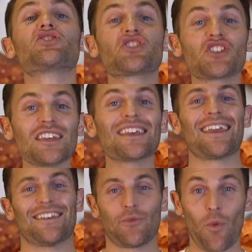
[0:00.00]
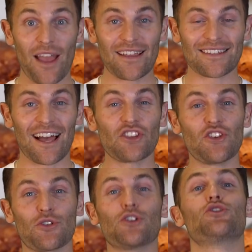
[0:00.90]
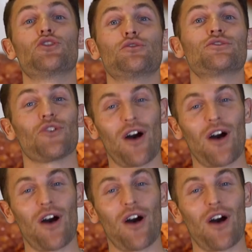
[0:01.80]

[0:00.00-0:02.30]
cheekiest ways that you can use your